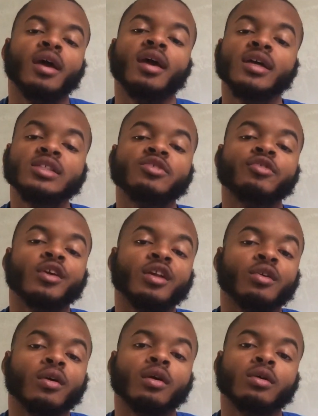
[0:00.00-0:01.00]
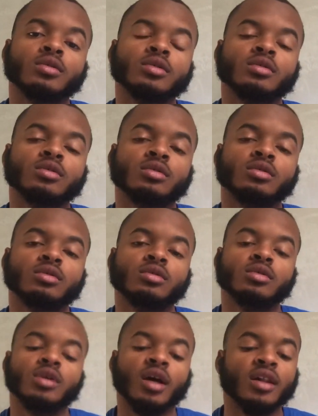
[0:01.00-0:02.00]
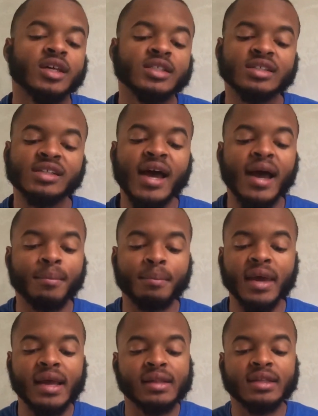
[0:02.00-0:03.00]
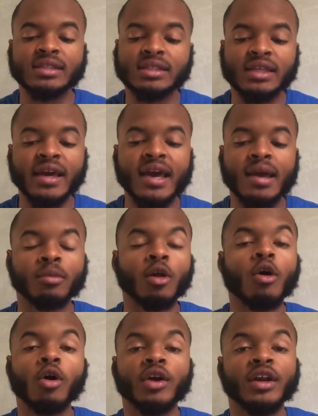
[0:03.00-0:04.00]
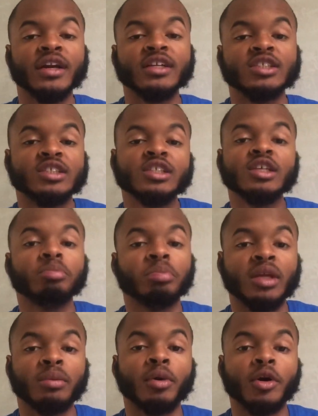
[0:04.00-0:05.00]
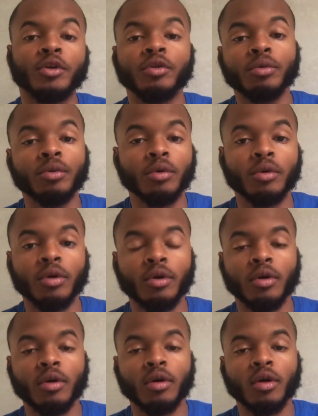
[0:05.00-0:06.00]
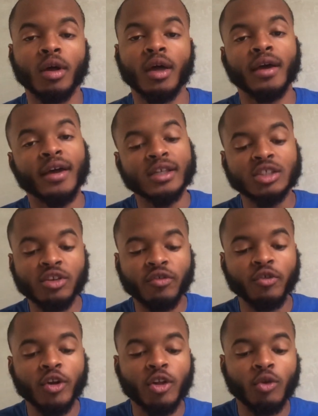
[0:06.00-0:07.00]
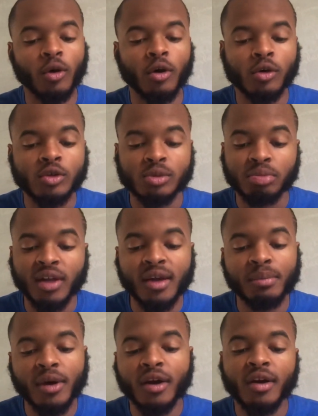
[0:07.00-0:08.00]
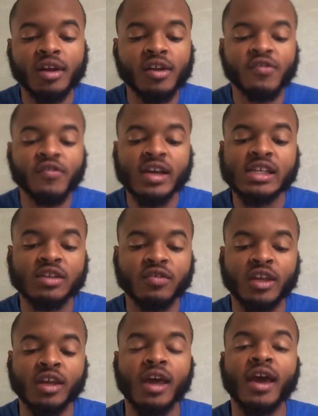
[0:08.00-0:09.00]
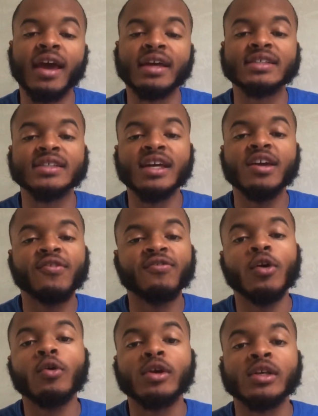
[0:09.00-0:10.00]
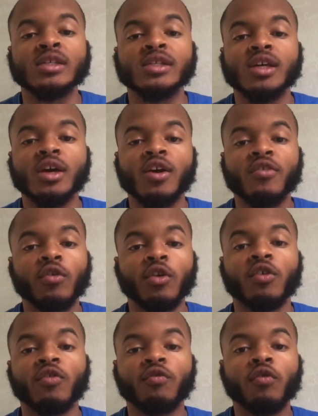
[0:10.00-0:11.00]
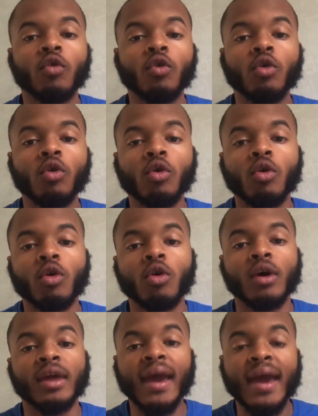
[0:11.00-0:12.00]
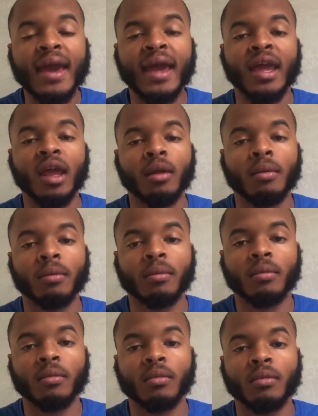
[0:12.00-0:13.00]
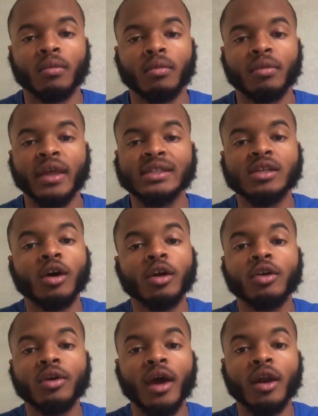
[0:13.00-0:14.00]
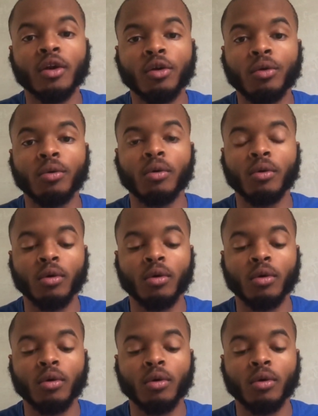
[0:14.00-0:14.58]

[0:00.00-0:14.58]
Hit your free throws. Let's not make this game longer than it should be, Purdue. Hit your free throws, play better defensively, and stay focused for the full game. That's all you got to do.